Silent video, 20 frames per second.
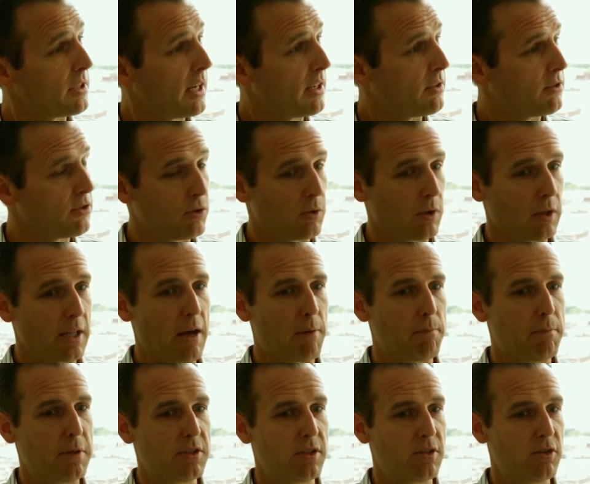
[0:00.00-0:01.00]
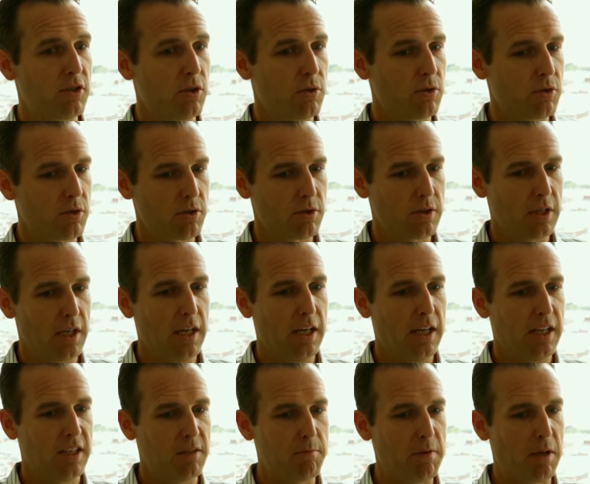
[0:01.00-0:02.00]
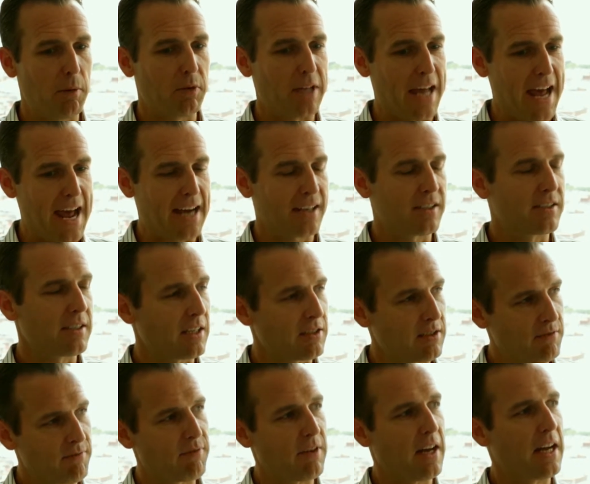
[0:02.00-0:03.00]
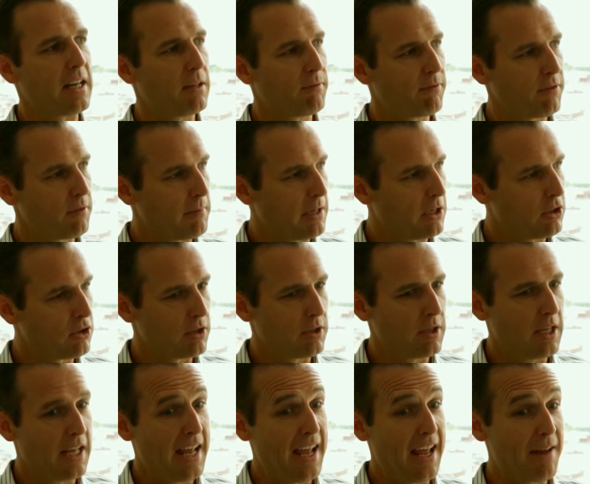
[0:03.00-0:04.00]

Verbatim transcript: side, to allow business users to be able to access and find information